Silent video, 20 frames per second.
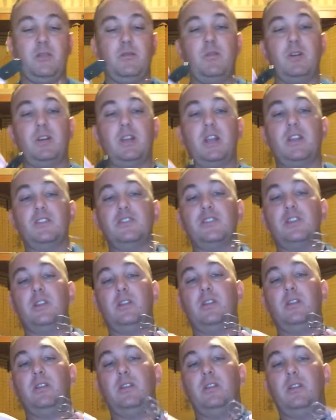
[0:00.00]
retention.
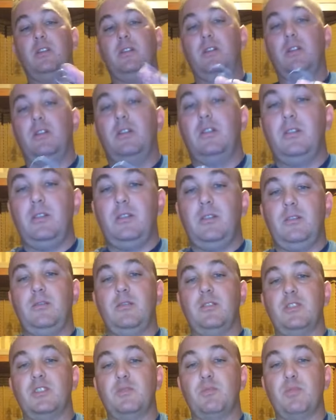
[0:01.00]

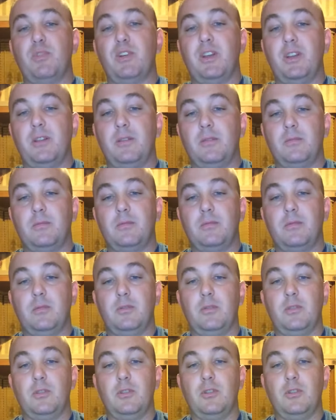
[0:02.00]
The spring,
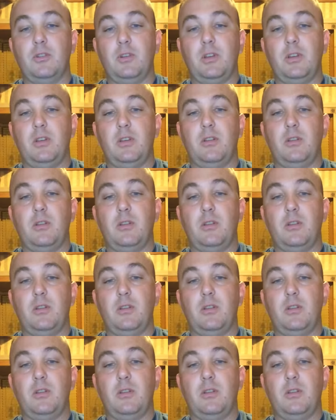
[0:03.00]
the hook,